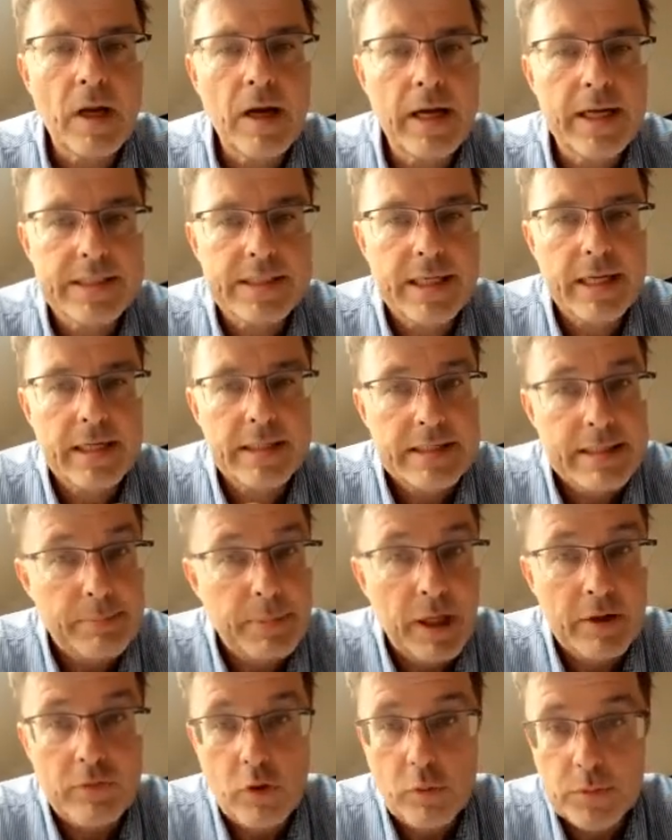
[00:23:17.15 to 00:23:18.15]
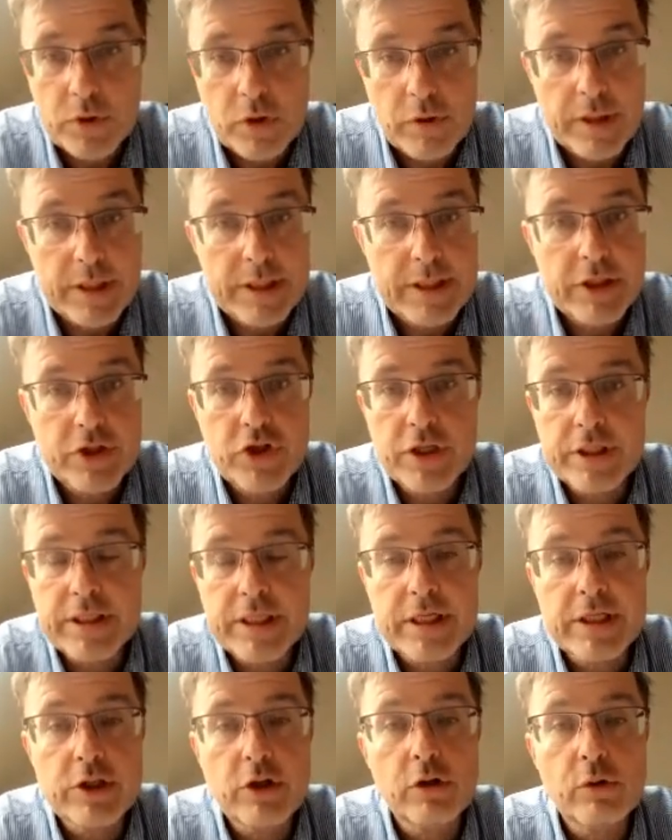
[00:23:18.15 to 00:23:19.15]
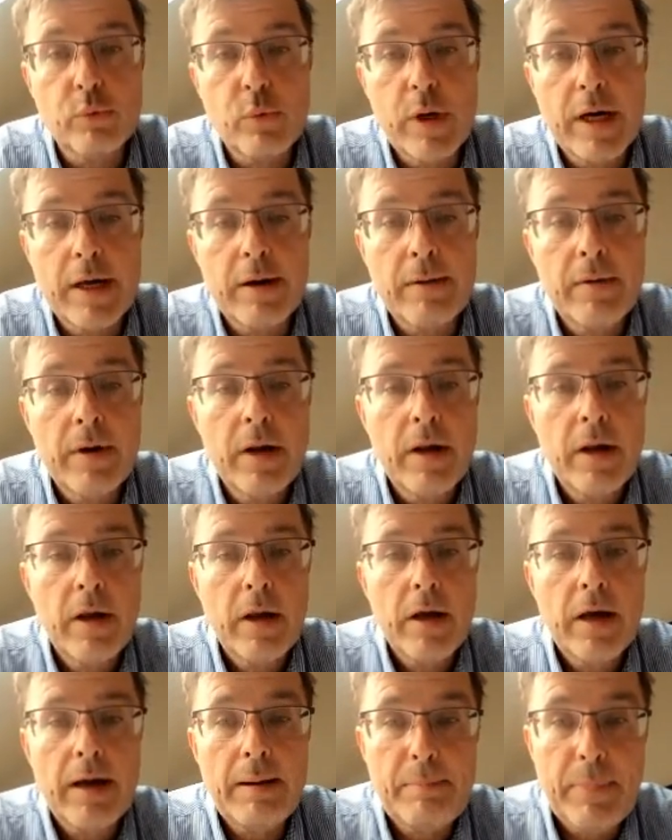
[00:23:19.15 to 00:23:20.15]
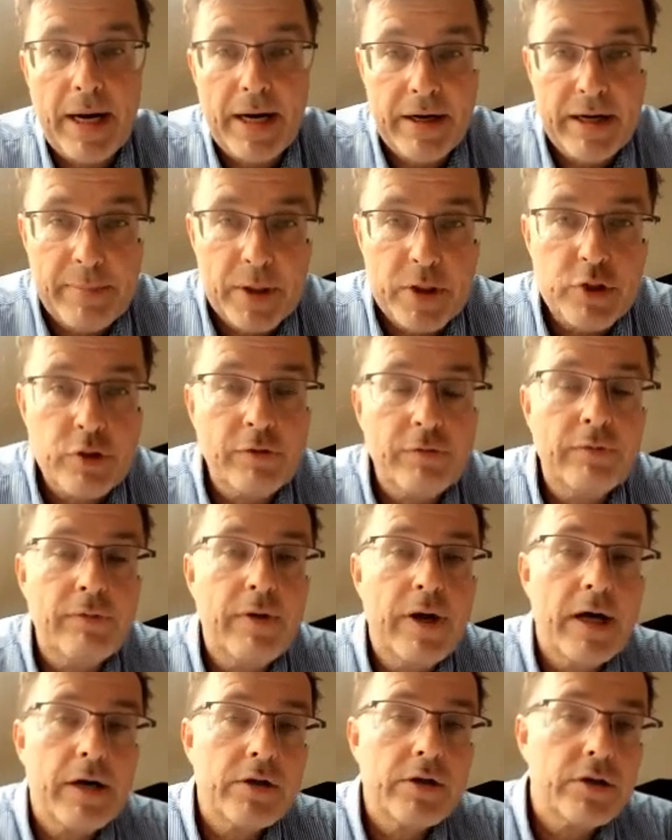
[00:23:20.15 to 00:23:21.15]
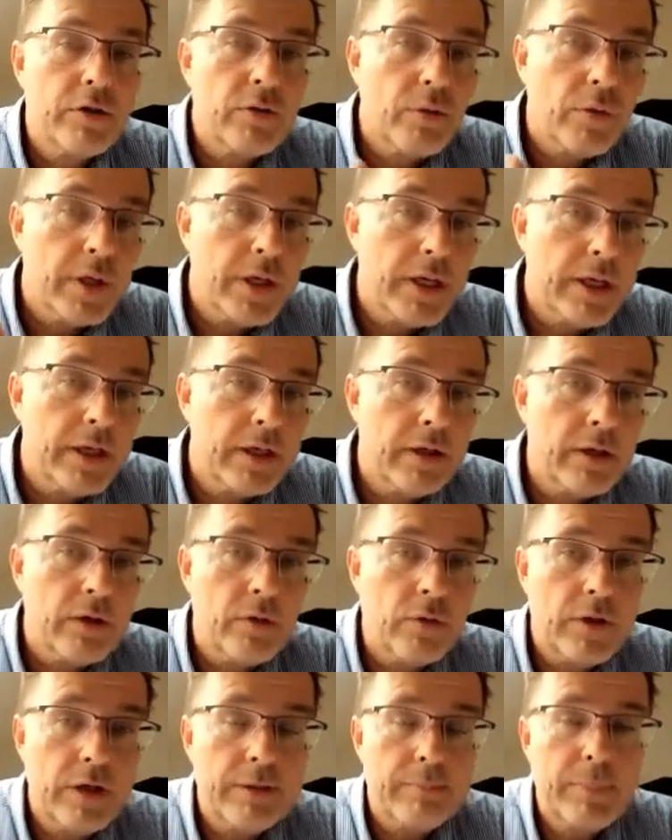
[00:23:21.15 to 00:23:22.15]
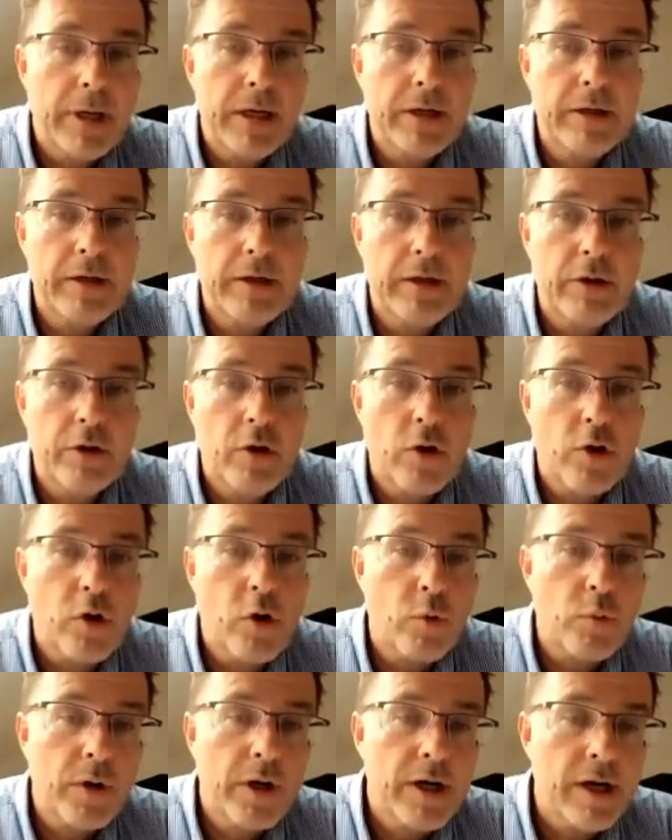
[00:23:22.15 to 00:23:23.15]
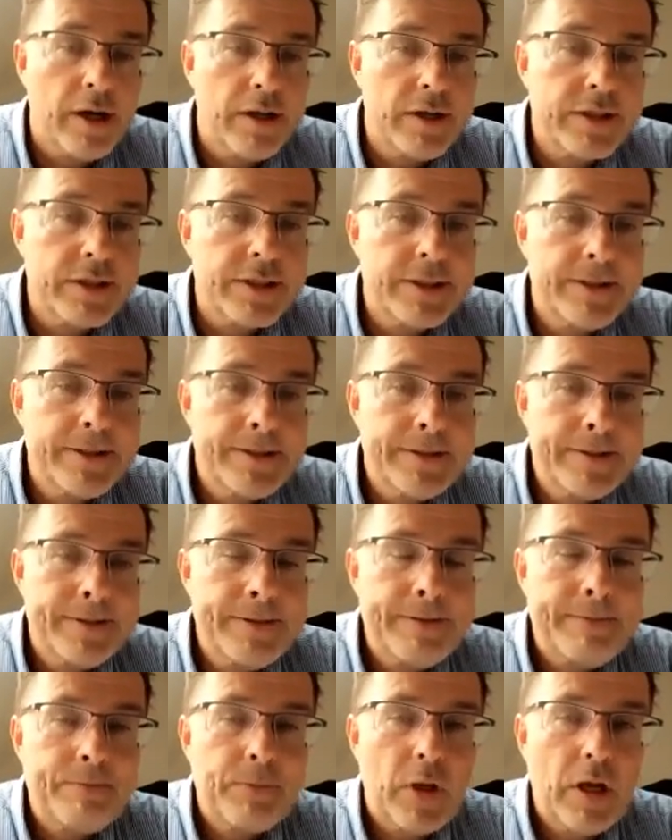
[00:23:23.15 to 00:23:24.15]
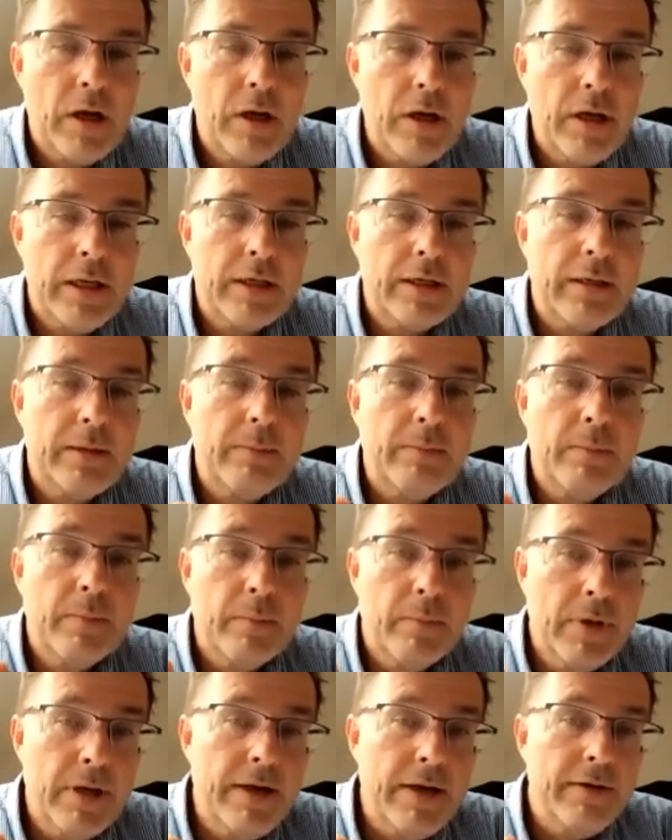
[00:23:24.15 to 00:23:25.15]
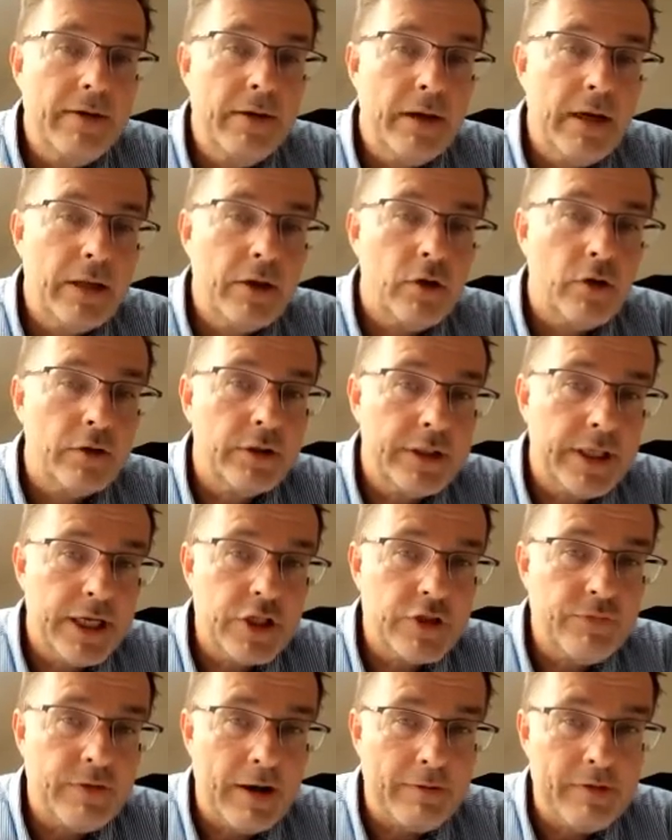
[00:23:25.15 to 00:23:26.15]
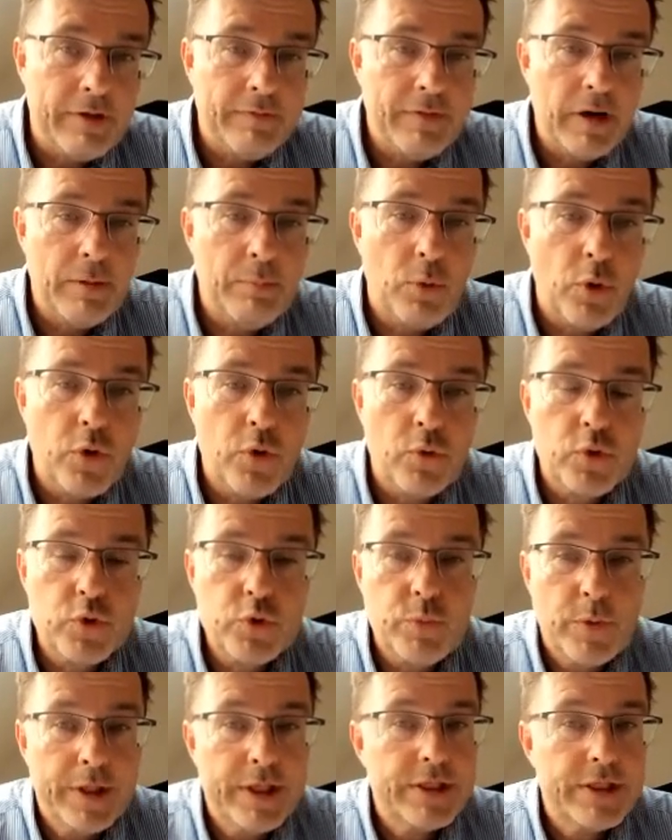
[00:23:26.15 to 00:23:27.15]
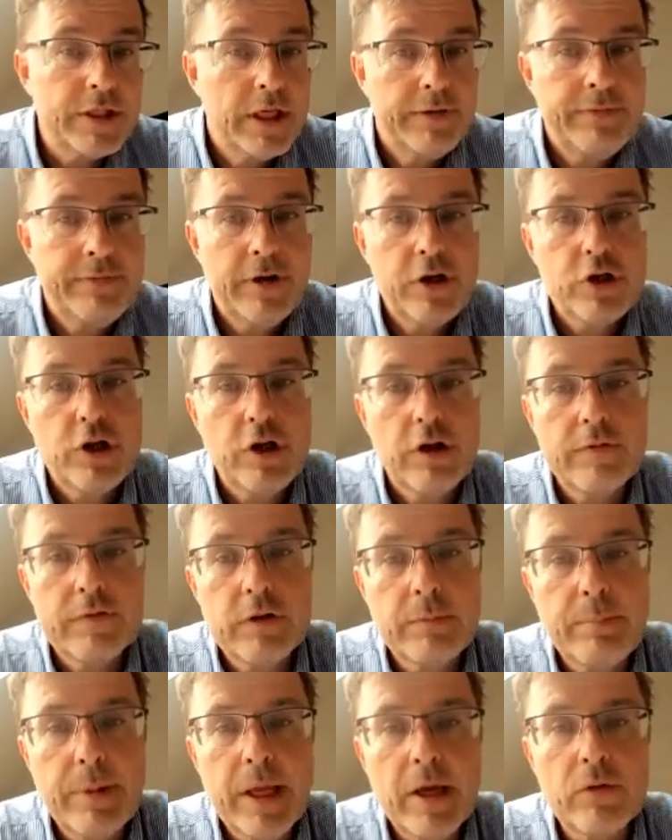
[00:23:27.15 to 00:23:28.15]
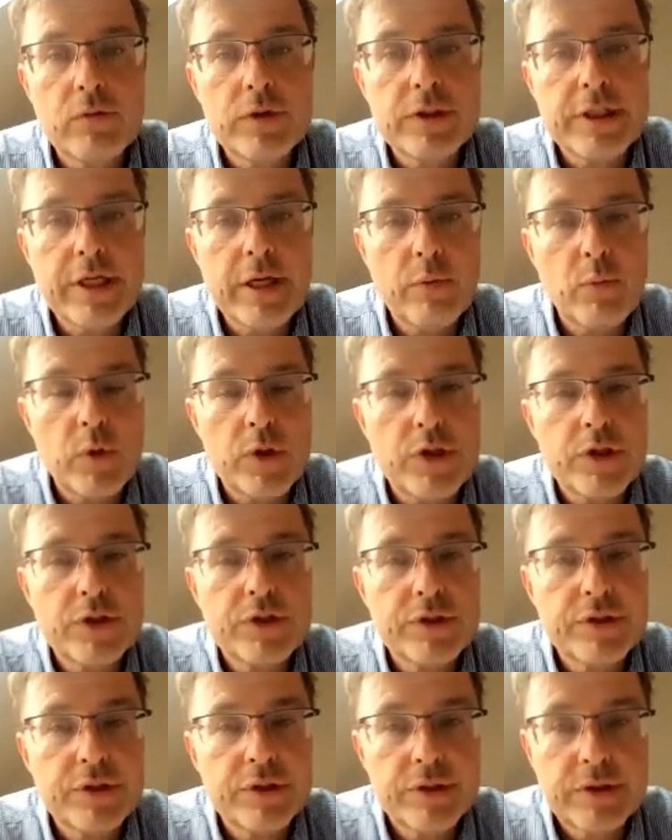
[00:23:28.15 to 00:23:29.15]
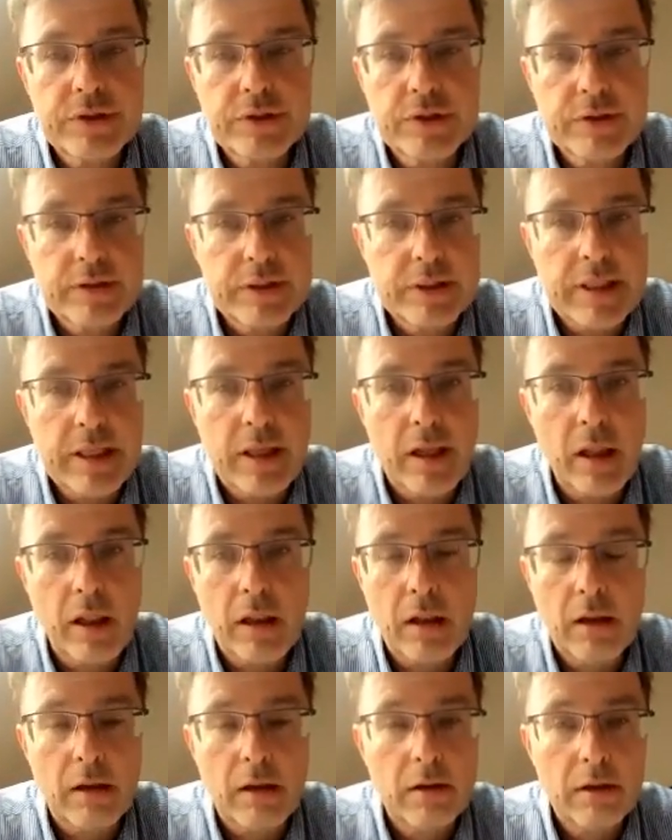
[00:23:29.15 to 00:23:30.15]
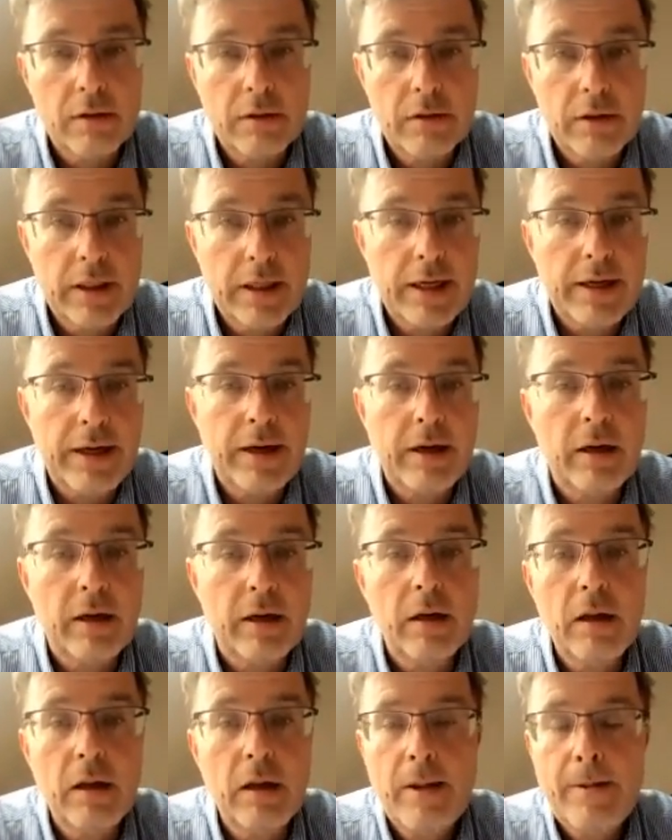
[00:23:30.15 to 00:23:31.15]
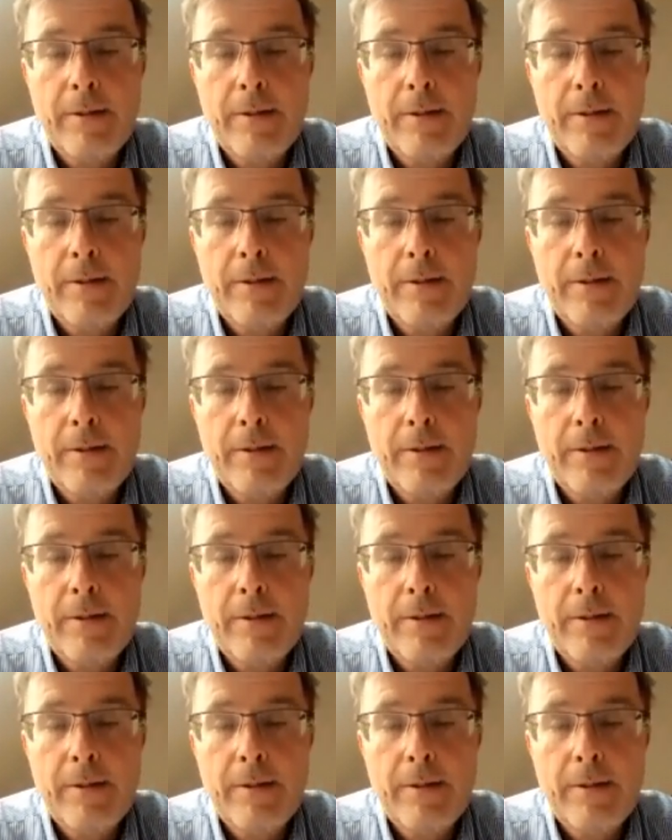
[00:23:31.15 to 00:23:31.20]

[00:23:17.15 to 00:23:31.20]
It's a platform, so it's just a software, a brandable software, so you can brand it in your own colors. It contains 5 different modules. One is the definition of the POC, which is still critical.